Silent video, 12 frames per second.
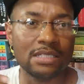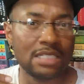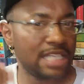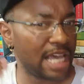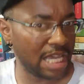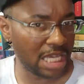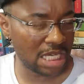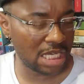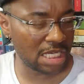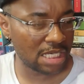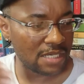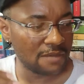take.
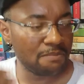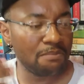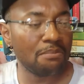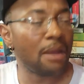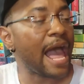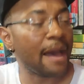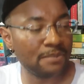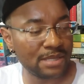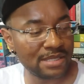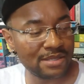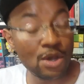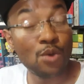
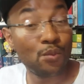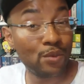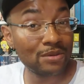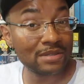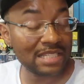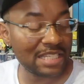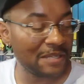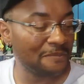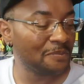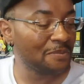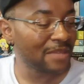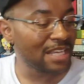Perhaps we'll see.
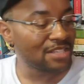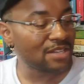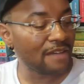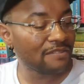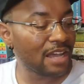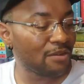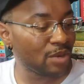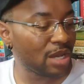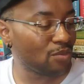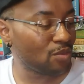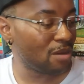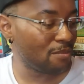So after I
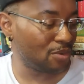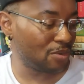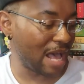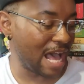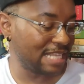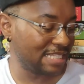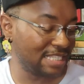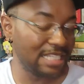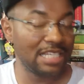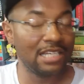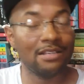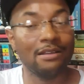read Rumpole, I
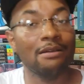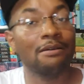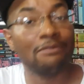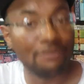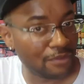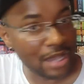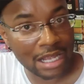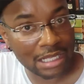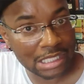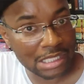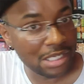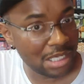did
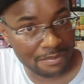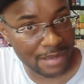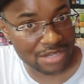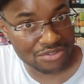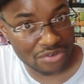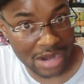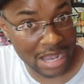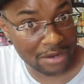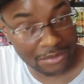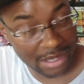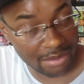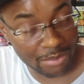finally hit my
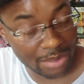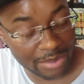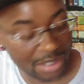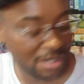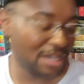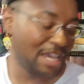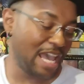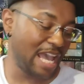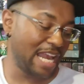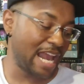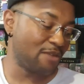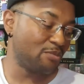stride, okay, baby?
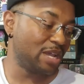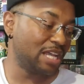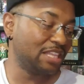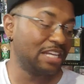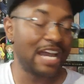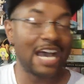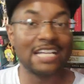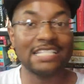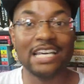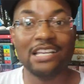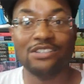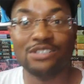And I read The Nine
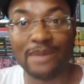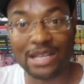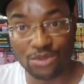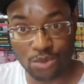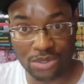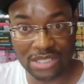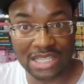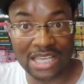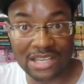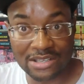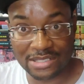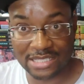Tailors by Dorothy
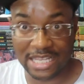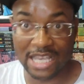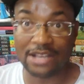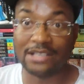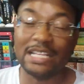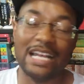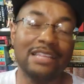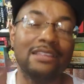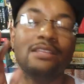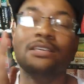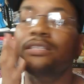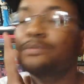L. Sayers. Now,
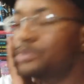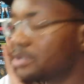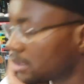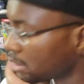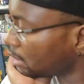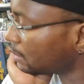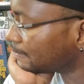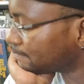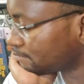this book, oh,